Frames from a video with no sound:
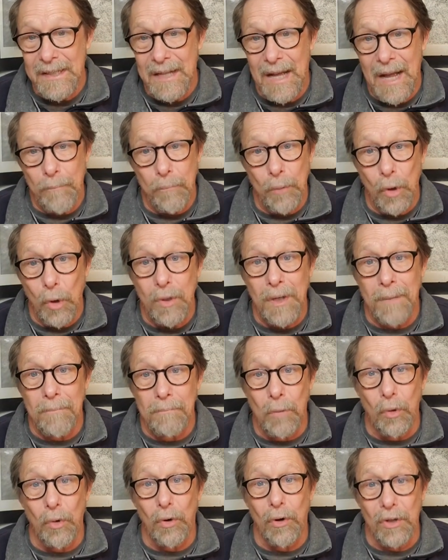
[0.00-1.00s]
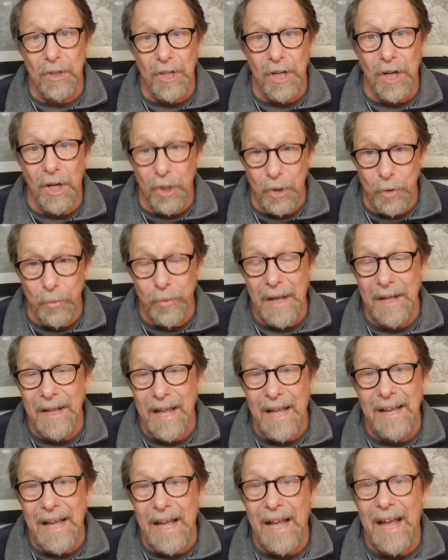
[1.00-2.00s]
I broke a moral code. I,
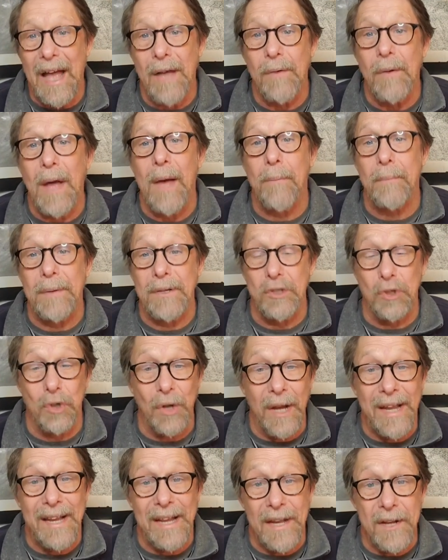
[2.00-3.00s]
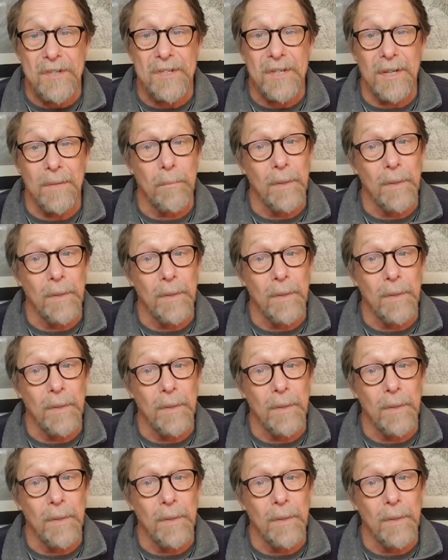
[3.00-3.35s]
I, I, betrayed innocent